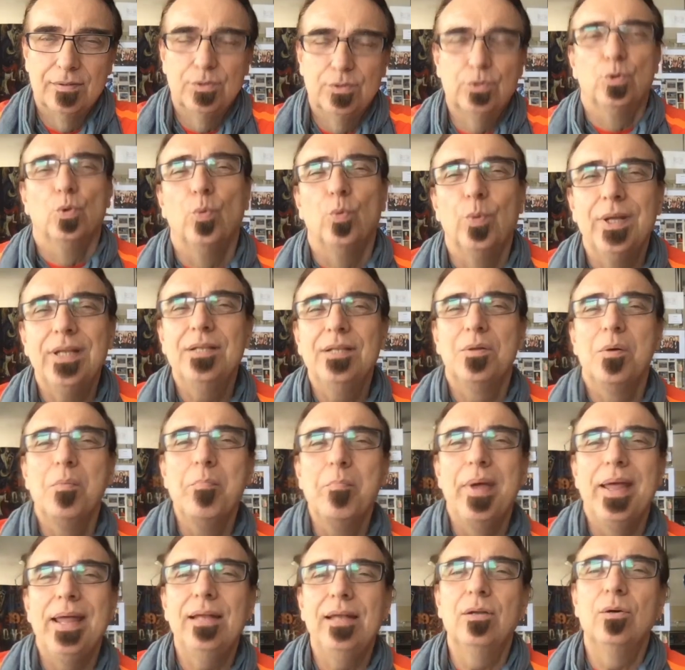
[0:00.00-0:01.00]
To win the
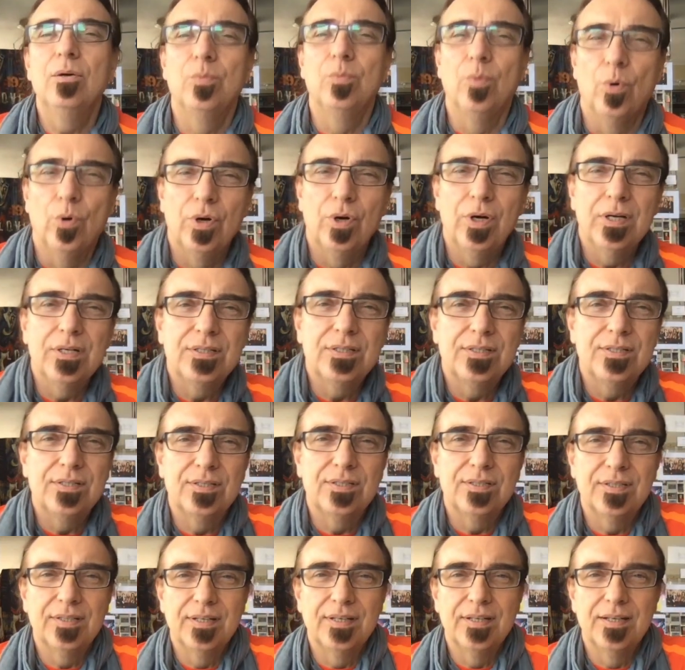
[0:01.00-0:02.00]
main award
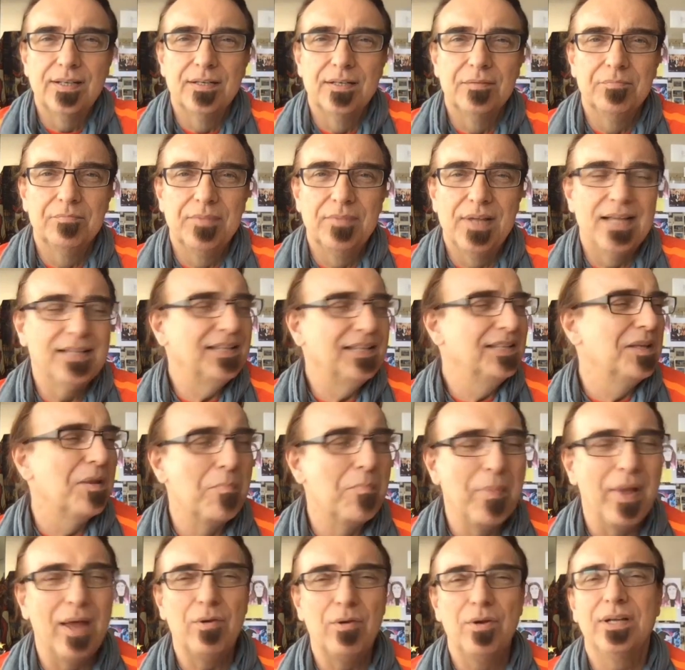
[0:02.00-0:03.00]
at an
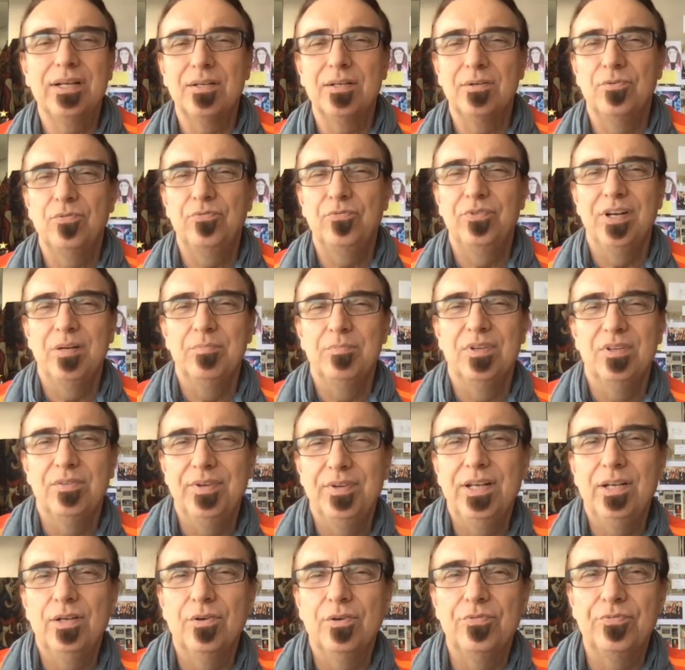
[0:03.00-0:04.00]
American Film and
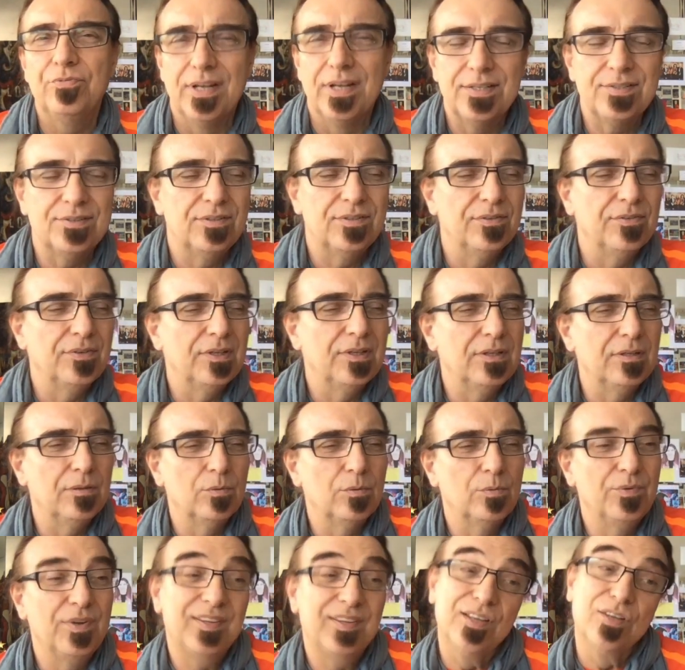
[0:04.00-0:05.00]
Video Festival
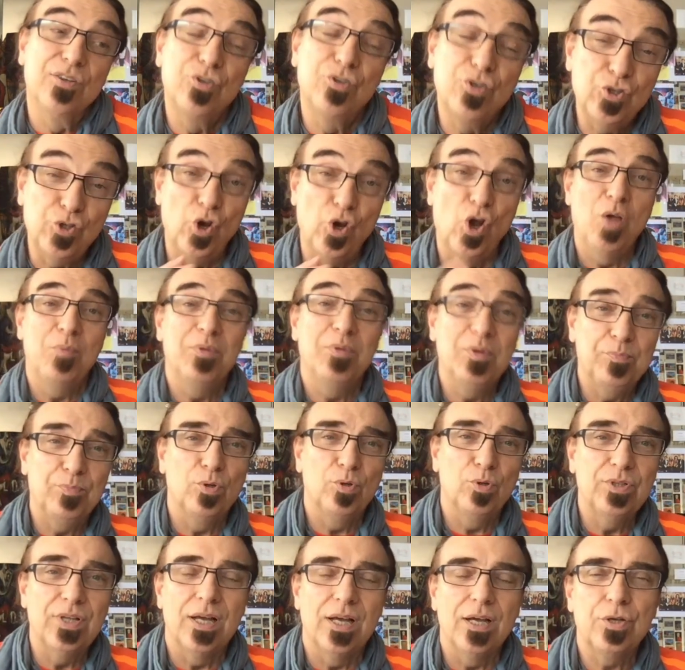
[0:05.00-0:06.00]
with a German
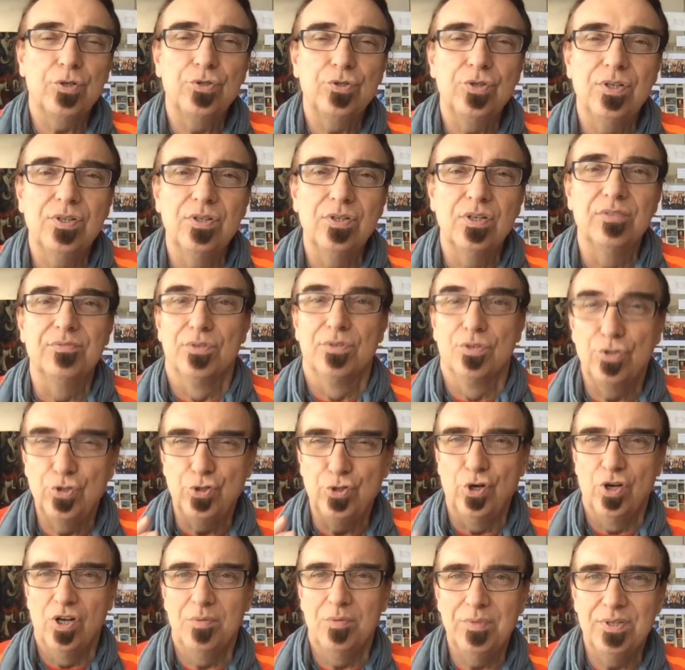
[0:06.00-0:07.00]
production of a
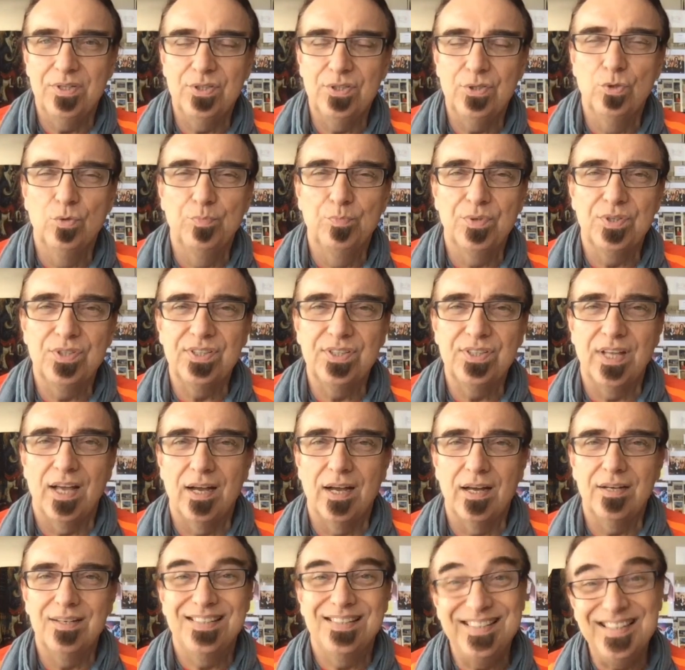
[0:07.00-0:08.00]
German
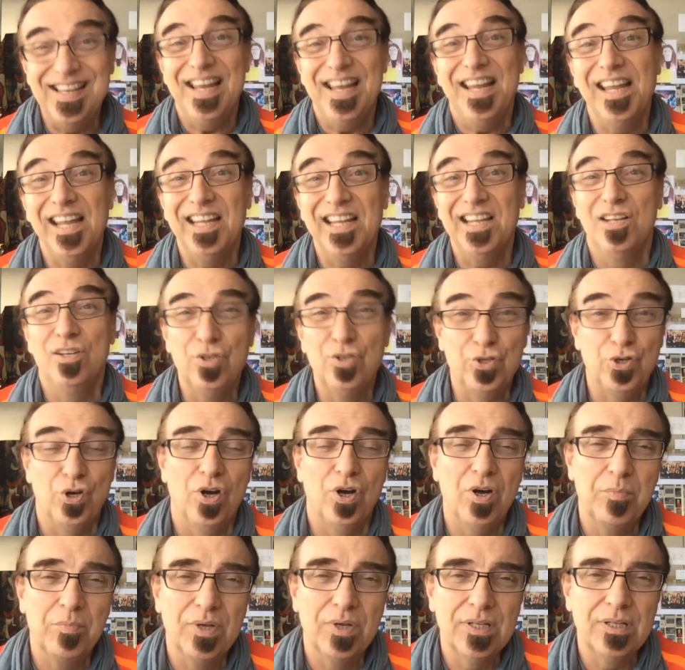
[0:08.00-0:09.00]
superstar singing in
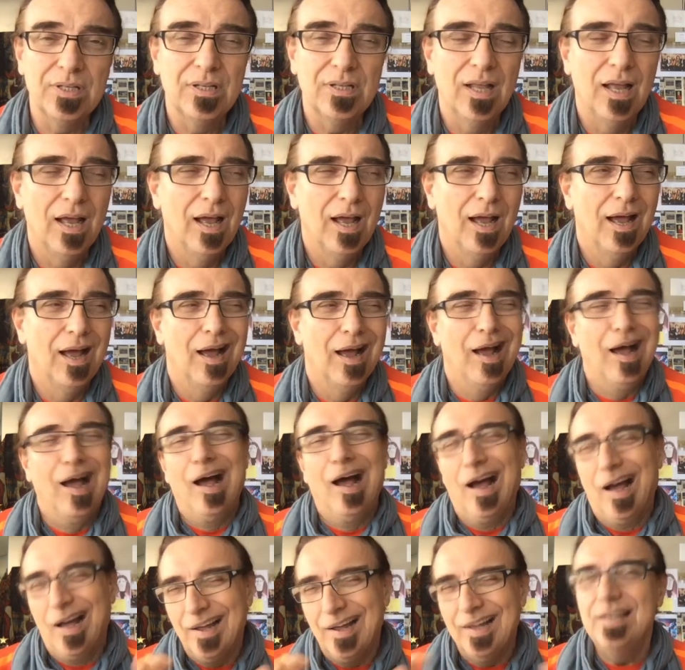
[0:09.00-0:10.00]
German
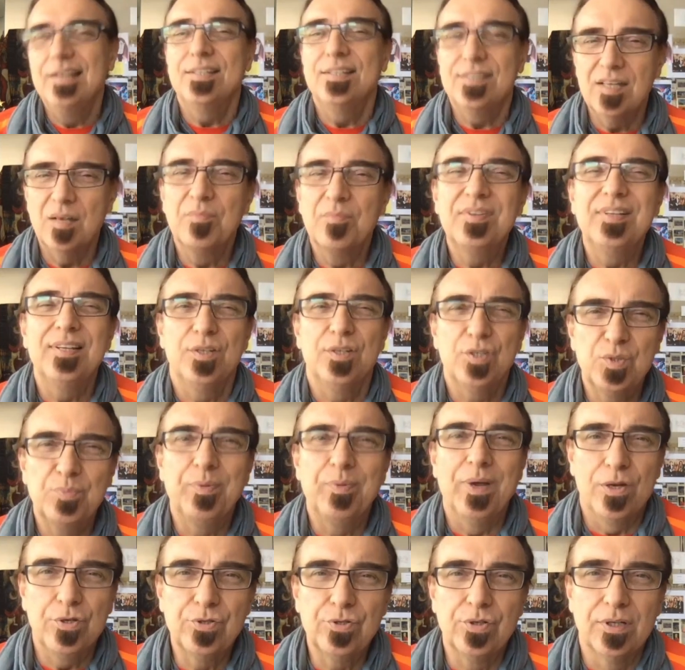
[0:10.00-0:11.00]
is something
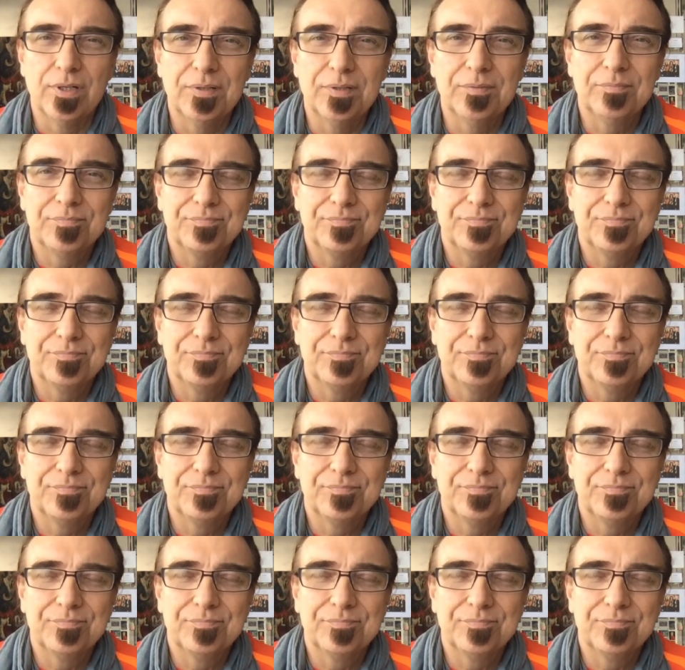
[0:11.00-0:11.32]
special,